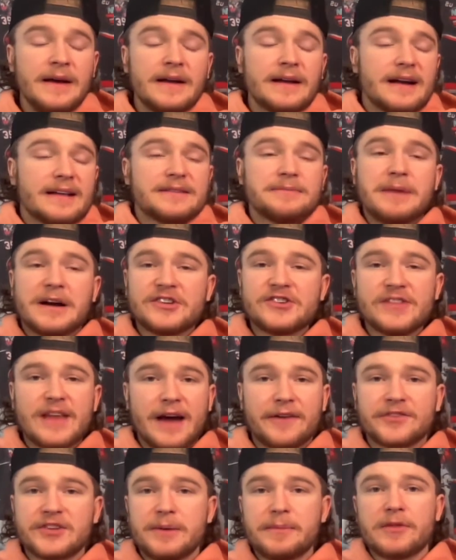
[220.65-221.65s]
Not to mention they
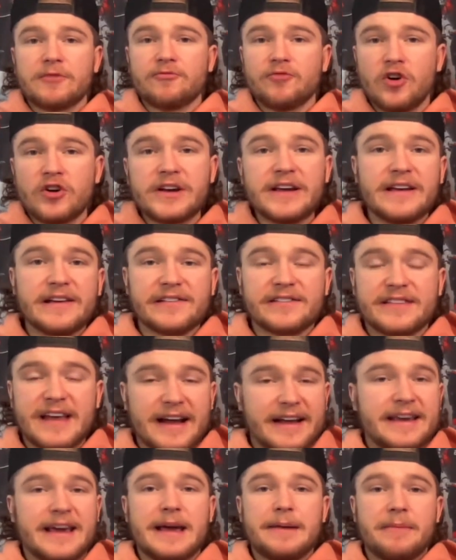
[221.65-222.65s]
have some of the rookies
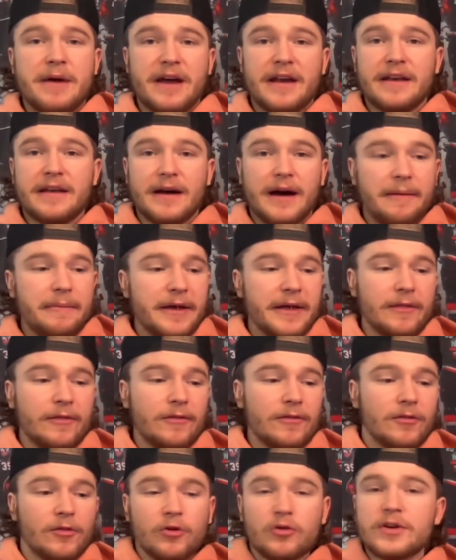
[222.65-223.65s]
that came in. I mean,
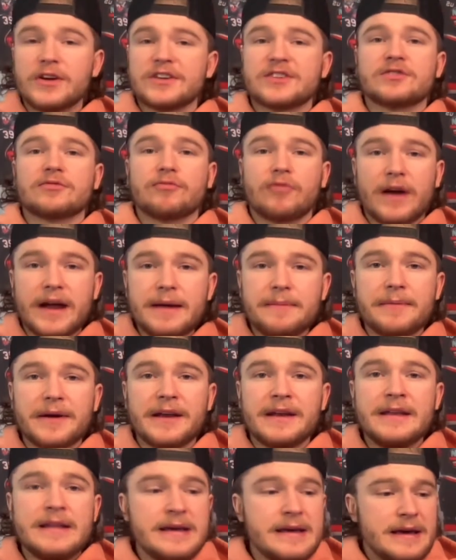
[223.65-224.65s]
Lucas
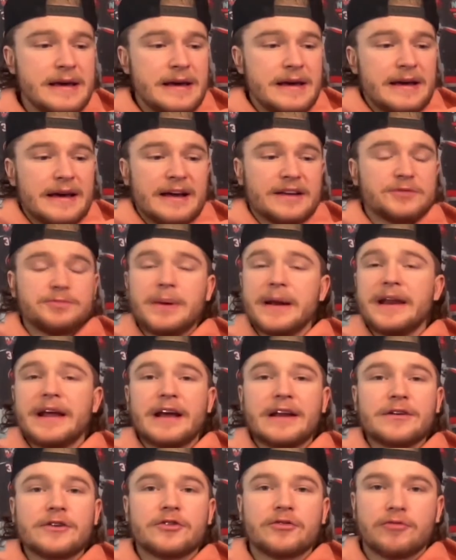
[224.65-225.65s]
Raymond has been
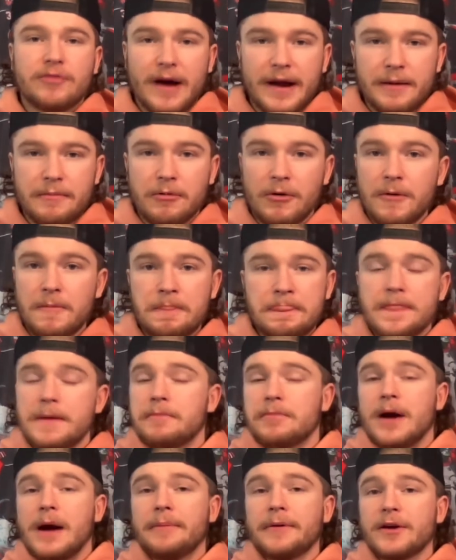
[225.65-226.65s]
incredible.
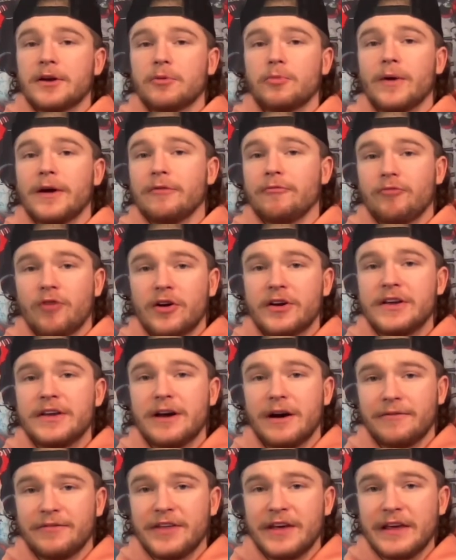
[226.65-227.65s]
Probably going to win Rookie
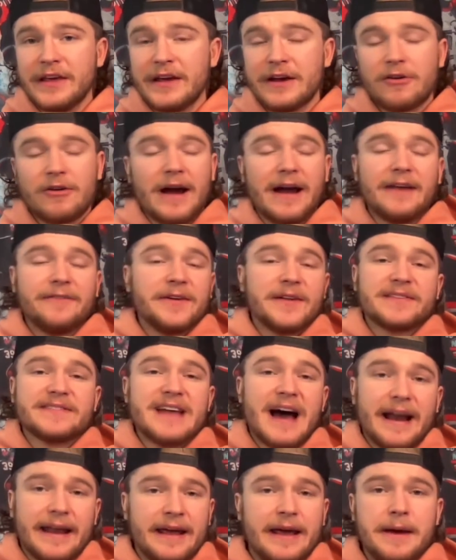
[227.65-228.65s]
of the Year. And if it's
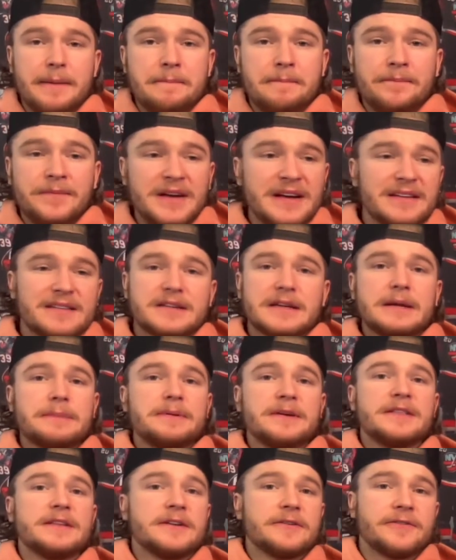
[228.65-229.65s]
not him, it's going to
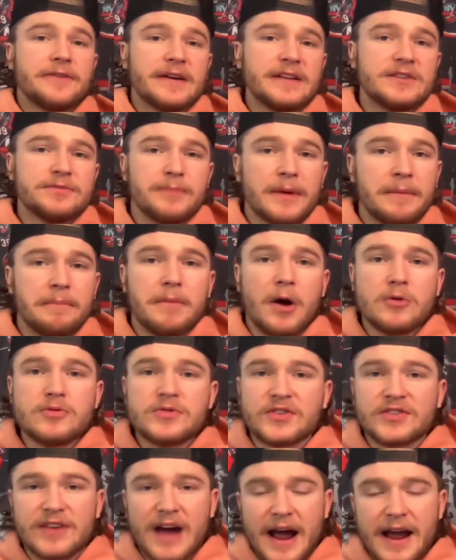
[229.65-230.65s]
be the defenseman, Mo
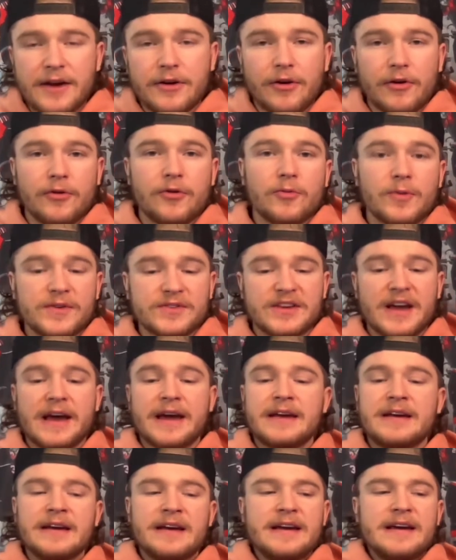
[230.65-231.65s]
Sider, who was
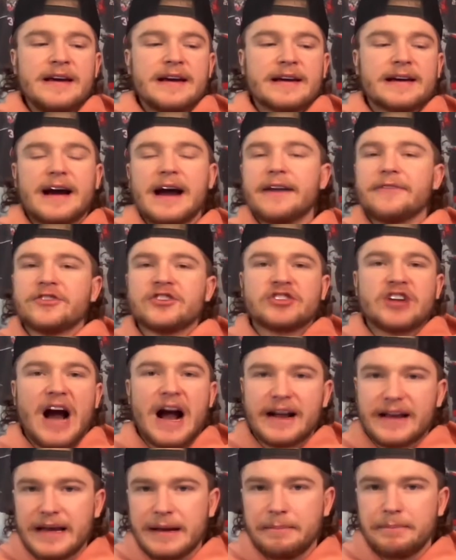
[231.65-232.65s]
a kind of
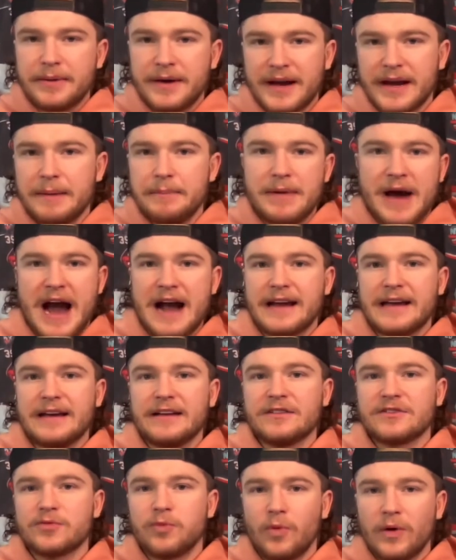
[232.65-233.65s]
shocking pick back
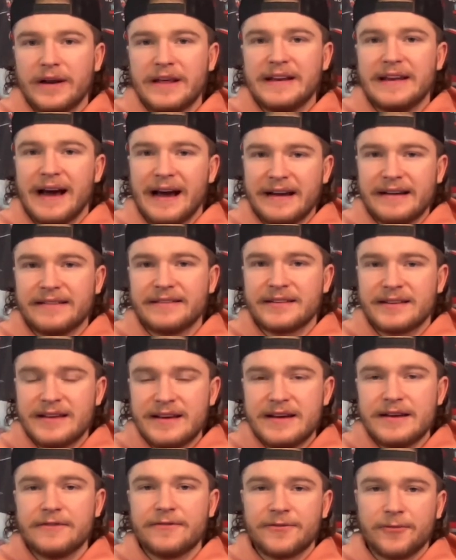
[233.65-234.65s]
in
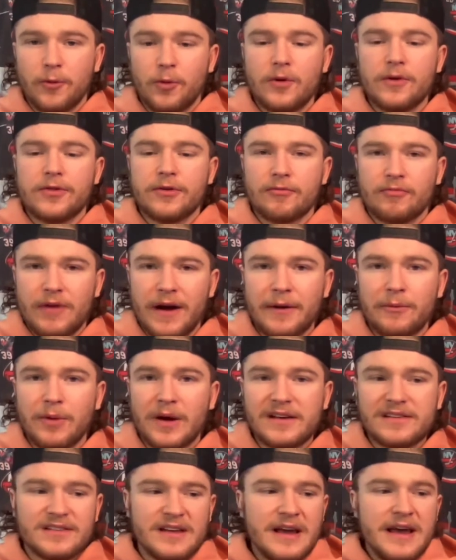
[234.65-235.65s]
2019 for the Red
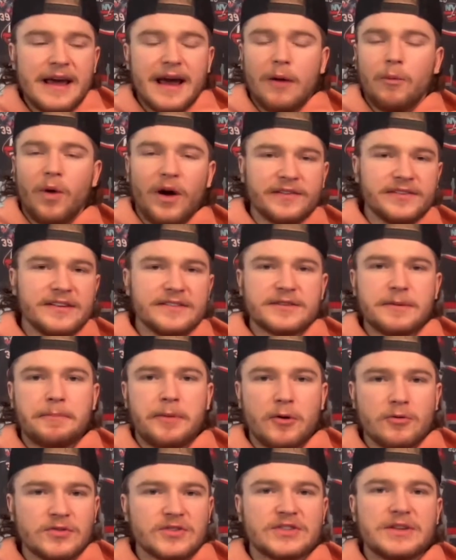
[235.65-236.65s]
Wings and wasn't
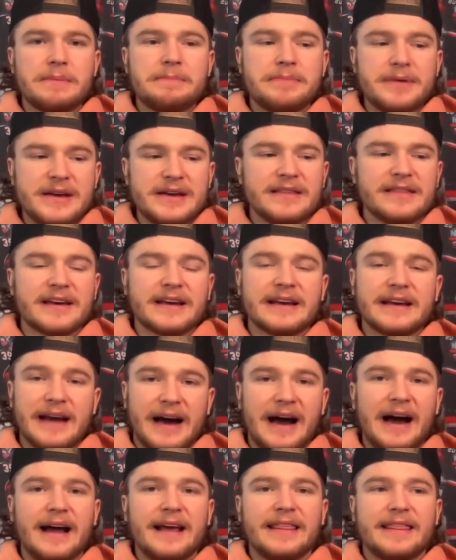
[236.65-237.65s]
supposed to be the
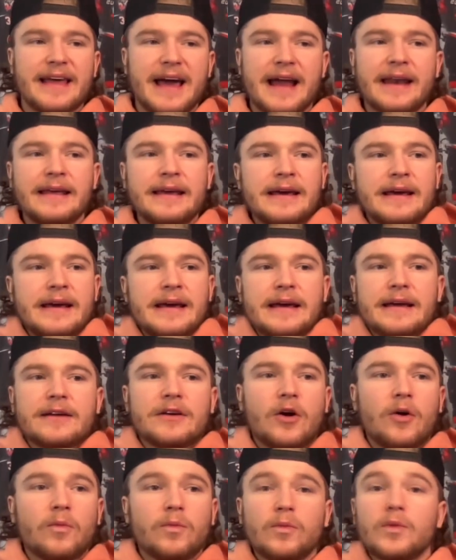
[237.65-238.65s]
guy that,
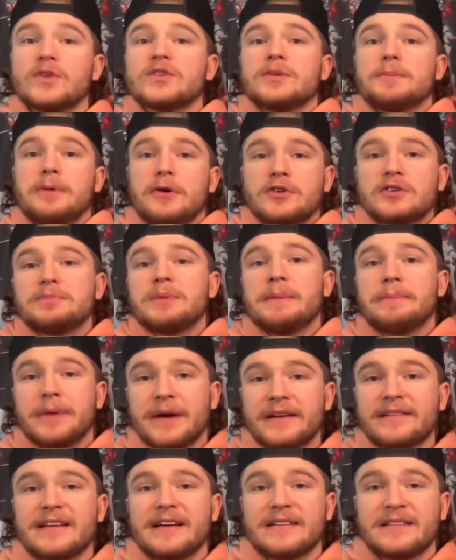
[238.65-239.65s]
you know, was supposed to be
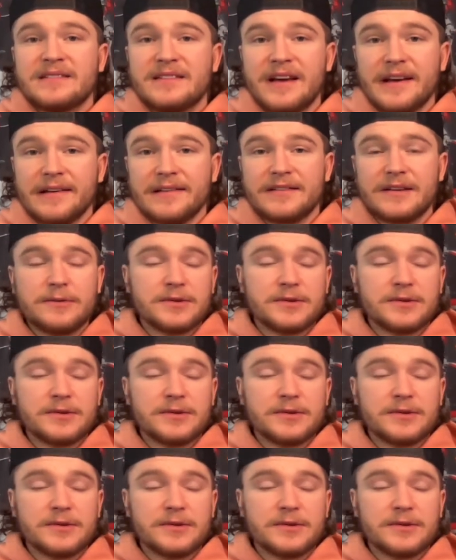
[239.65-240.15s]
picked at six.